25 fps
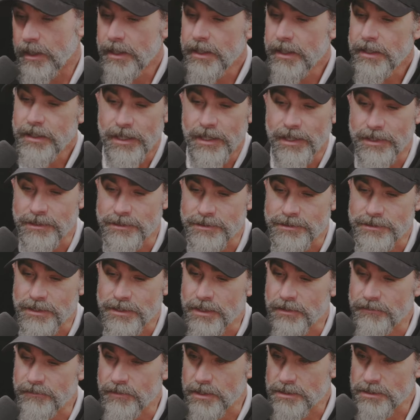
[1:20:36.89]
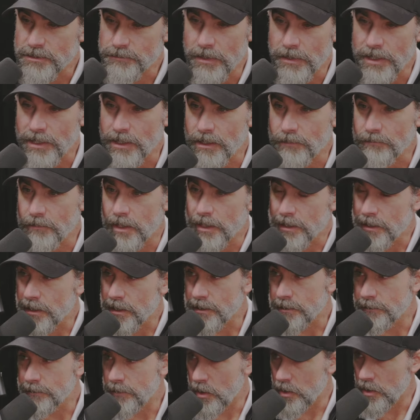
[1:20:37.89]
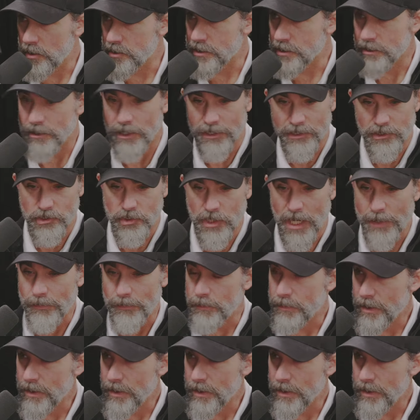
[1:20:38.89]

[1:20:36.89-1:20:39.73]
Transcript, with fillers: Mm. Instead of us making money on the margin like Stripe or